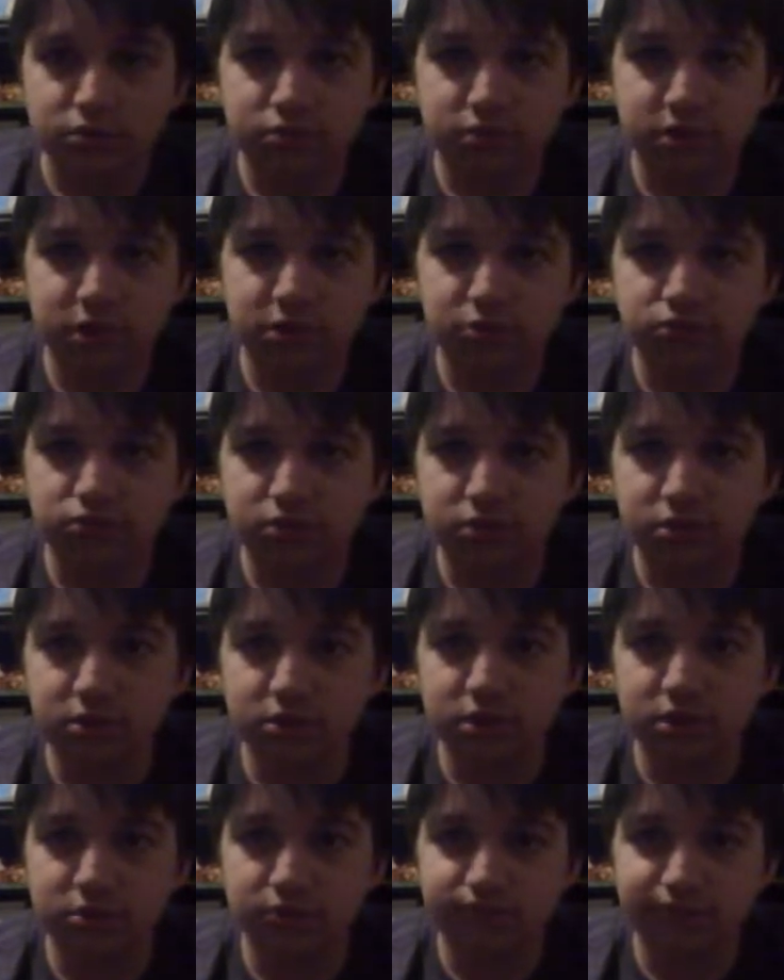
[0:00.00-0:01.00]
Why
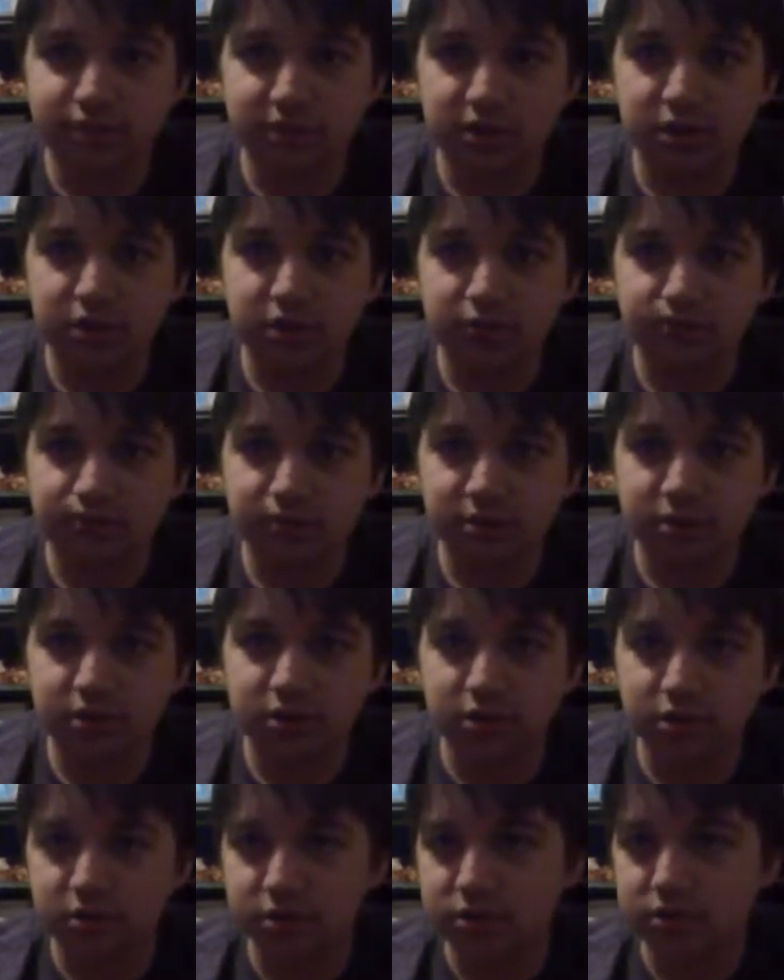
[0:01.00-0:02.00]
wouldn't it be?
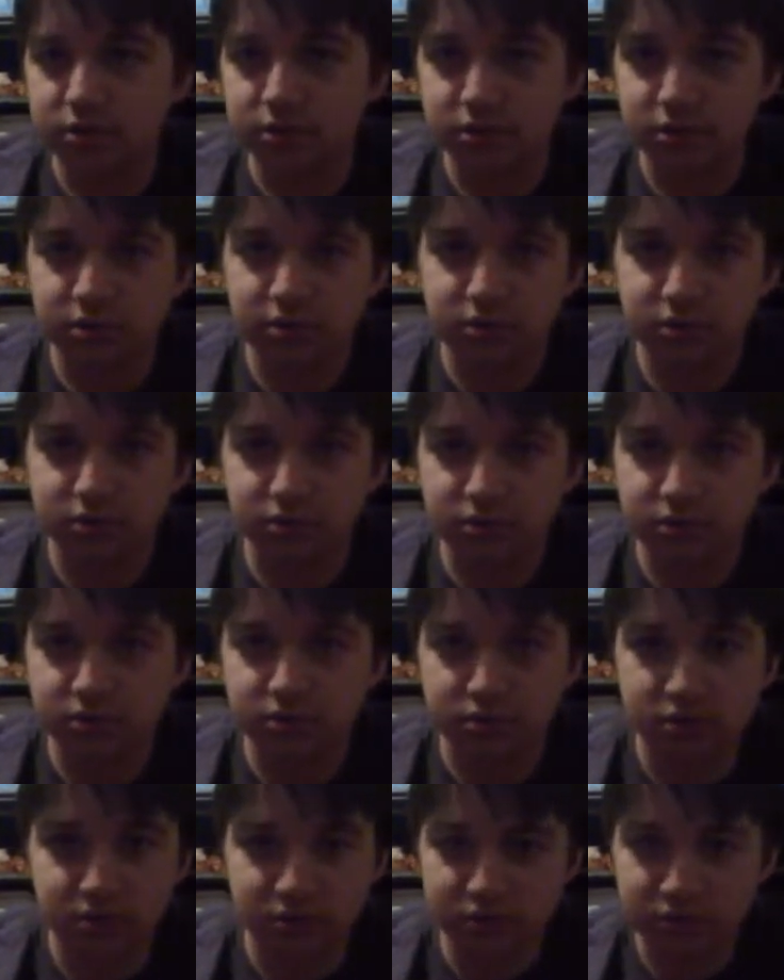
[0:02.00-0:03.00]
Because in the
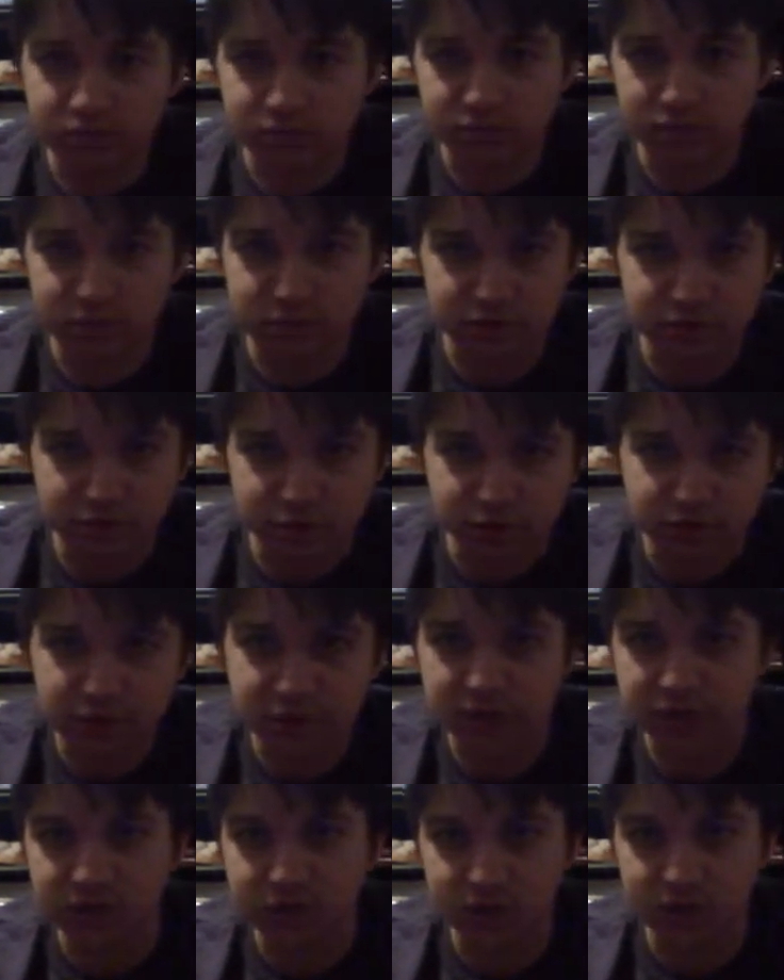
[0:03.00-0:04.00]
other ones, all you
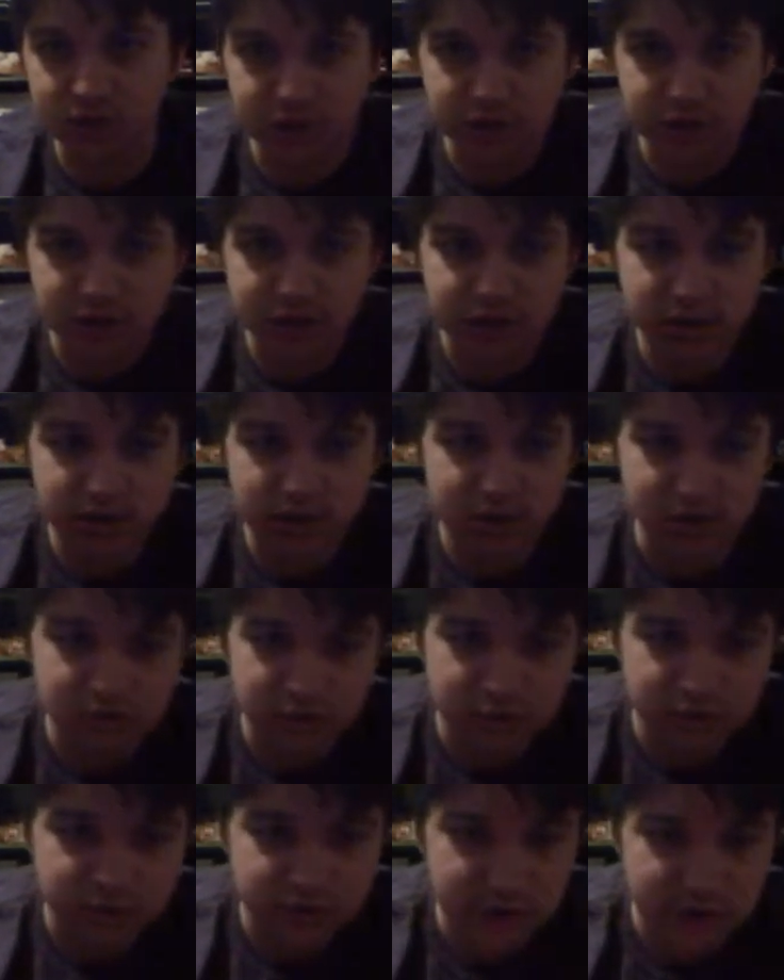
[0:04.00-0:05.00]
did at his
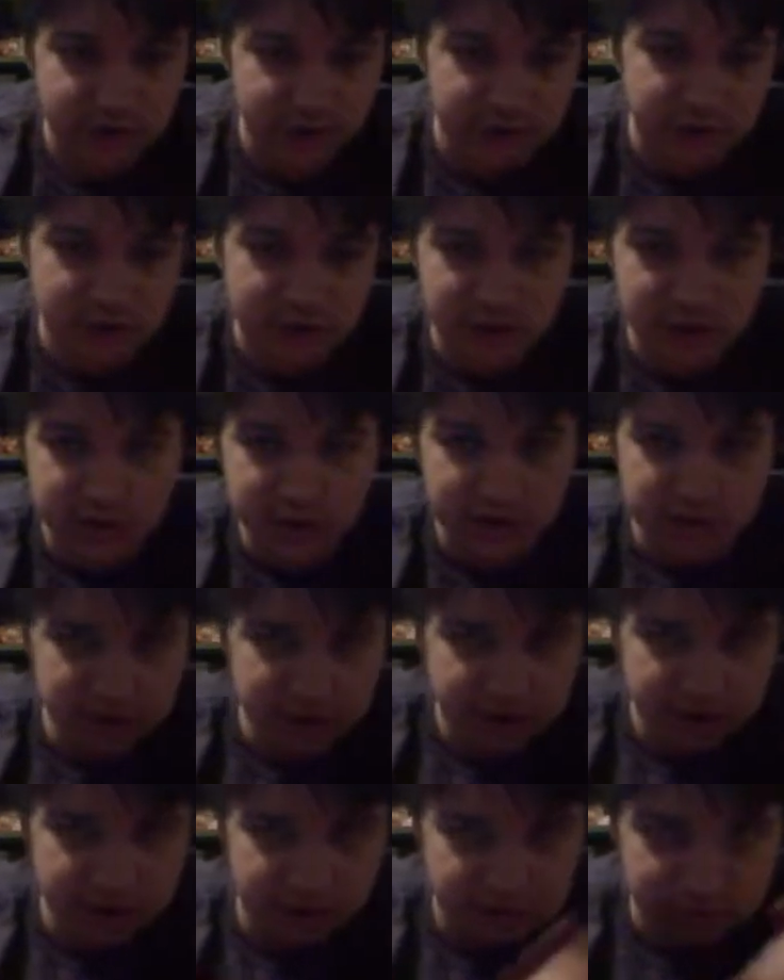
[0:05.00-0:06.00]
store was just get
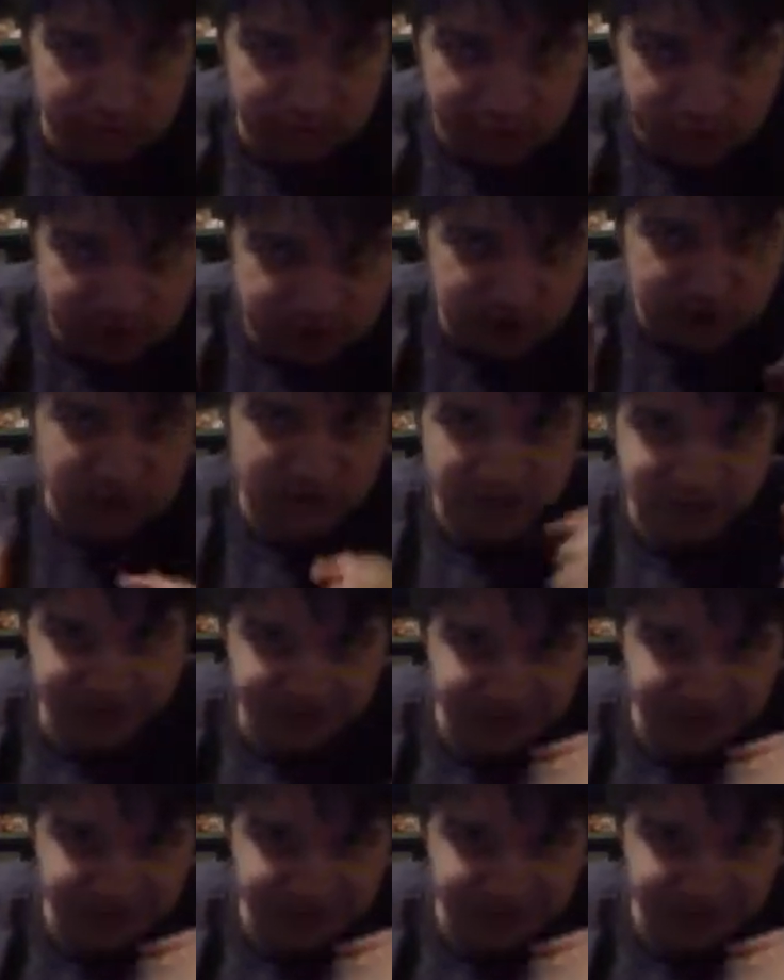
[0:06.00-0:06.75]
house stuff.